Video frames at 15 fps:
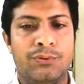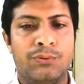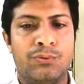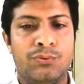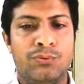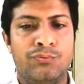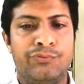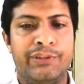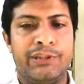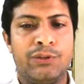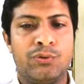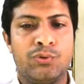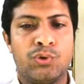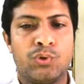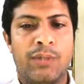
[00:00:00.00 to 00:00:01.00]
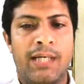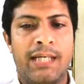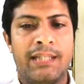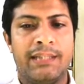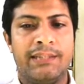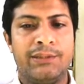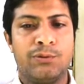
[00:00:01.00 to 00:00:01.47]
2v2 square
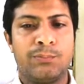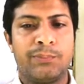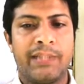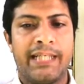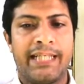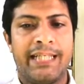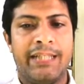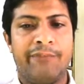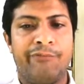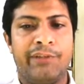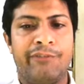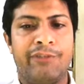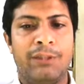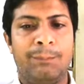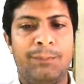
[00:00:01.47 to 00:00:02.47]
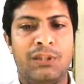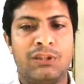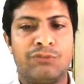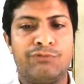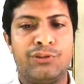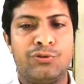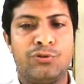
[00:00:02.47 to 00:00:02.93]
into bracket v1 plus
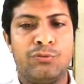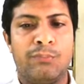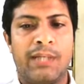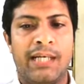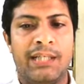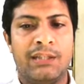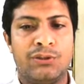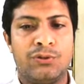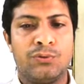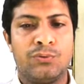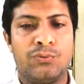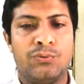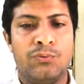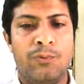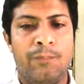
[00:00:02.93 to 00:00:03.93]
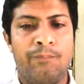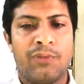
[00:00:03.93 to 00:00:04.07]
v2 minus 2